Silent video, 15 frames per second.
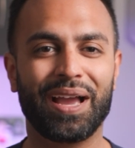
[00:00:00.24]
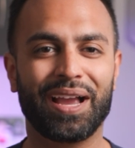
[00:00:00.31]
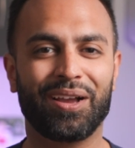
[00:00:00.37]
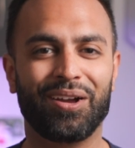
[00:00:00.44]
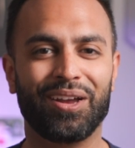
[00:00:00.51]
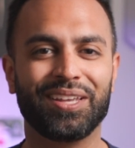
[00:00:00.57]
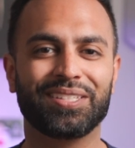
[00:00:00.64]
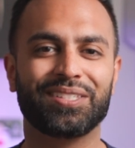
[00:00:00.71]
back,
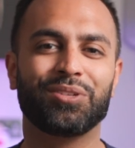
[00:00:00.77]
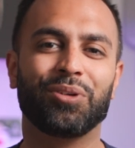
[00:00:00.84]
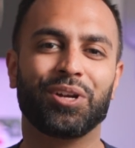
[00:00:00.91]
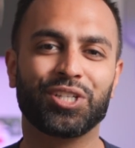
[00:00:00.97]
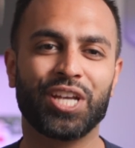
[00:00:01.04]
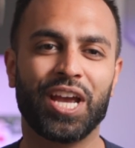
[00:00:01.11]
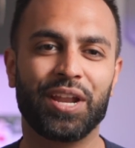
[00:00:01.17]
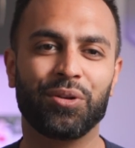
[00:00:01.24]
guys, to
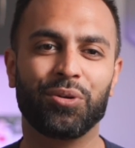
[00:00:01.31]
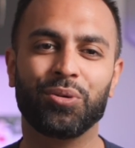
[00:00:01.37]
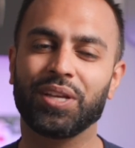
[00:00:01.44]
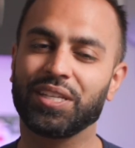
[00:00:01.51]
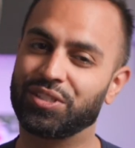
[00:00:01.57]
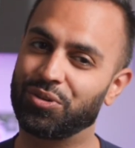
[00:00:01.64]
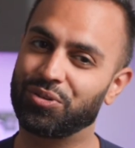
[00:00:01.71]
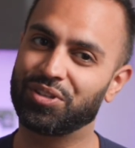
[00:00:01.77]
our channel.
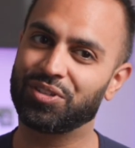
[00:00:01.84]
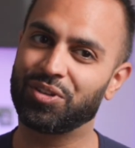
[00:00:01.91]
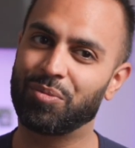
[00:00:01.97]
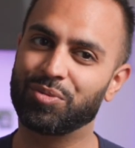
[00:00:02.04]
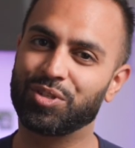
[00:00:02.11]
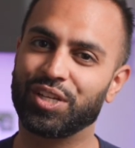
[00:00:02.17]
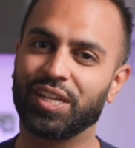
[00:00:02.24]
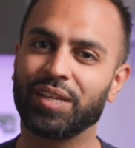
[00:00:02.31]
It's Dr.
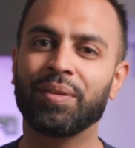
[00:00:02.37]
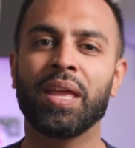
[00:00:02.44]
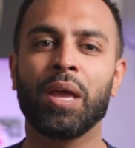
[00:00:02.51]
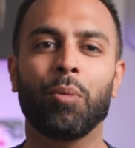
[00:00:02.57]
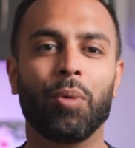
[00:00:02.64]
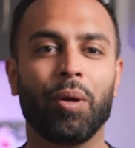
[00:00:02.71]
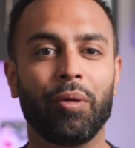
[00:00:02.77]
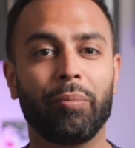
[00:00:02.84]
Somji,
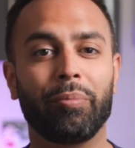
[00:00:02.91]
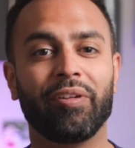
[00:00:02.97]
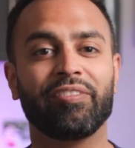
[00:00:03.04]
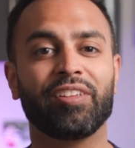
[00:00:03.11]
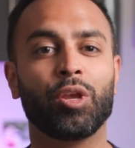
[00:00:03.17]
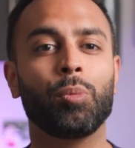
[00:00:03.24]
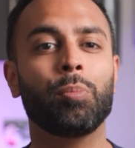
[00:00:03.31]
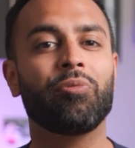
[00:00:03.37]
where we
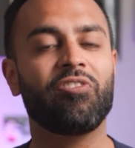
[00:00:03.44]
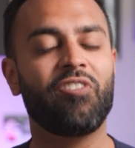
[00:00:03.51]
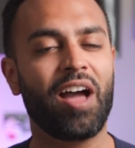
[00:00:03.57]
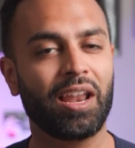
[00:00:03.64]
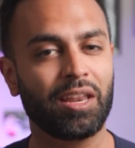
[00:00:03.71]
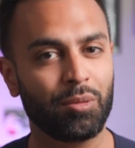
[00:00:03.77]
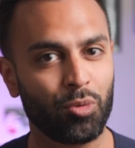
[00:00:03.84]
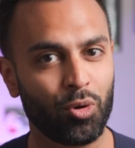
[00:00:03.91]
bring you
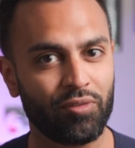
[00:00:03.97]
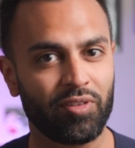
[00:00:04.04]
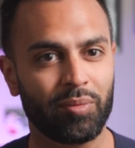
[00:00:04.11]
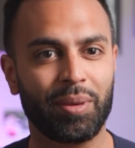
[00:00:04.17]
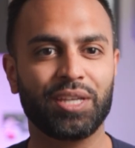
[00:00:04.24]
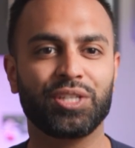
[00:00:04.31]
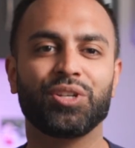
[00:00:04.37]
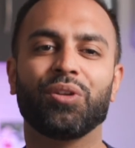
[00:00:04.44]
valuable
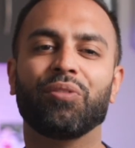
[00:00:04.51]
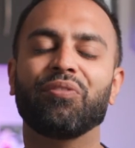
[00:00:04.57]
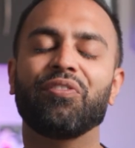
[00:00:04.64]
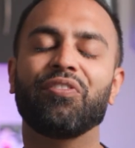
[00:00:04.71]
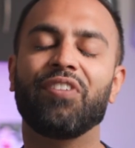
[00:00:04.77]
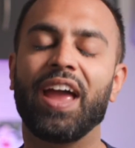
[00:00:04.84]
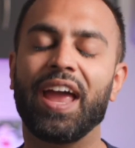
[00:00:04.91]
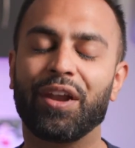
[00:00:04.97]
information
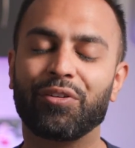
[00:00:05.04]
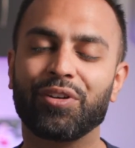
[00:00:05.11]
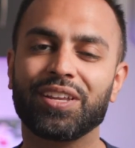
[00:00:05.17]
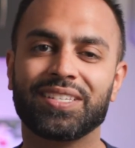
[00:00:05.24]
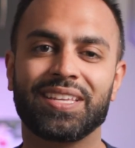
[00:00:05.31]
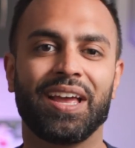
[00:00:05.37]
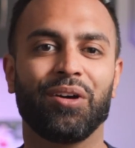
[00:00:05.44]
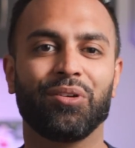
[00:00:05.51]
on
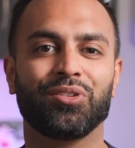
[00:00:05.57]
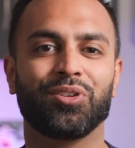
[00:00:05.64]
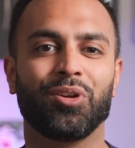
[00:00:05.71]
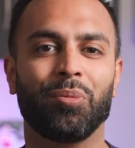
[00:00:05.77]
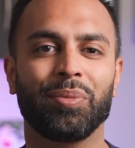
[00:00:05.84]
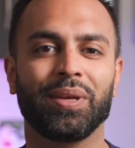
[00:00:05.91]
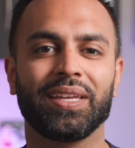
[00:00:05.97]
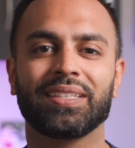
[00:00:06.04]
various health
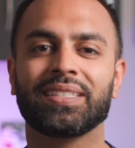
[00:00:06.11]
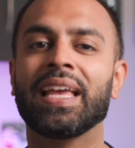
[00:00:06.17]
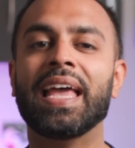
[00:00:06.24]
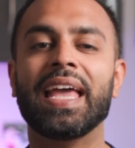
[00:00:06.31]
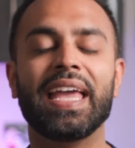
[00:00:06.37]
topics.